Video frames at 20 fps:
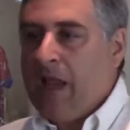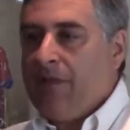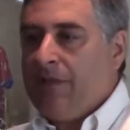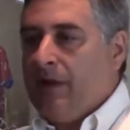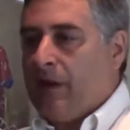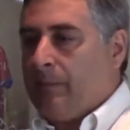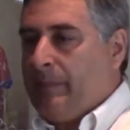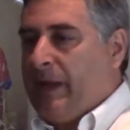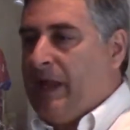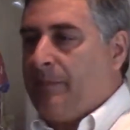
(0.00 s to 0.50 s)

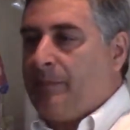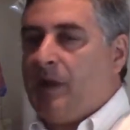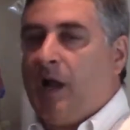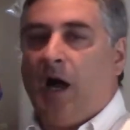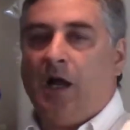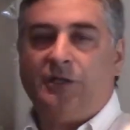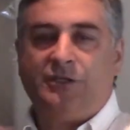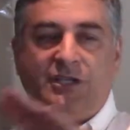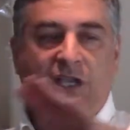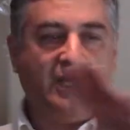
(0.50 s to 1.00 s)
They become
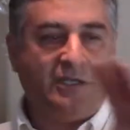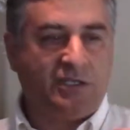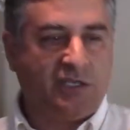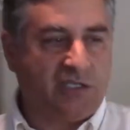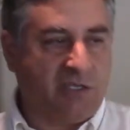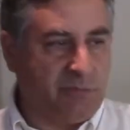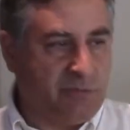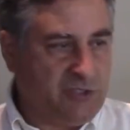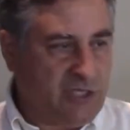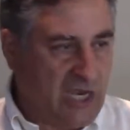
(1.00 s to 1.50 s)

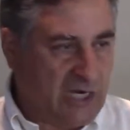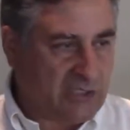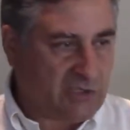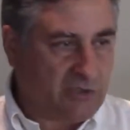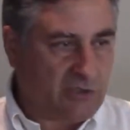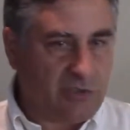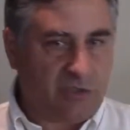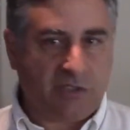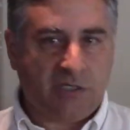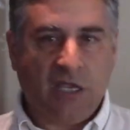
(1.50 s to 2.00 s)
conscientious
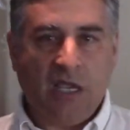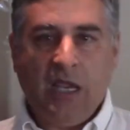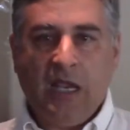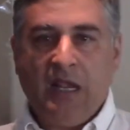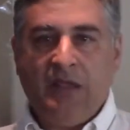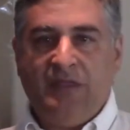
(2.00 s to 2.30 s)
objectors.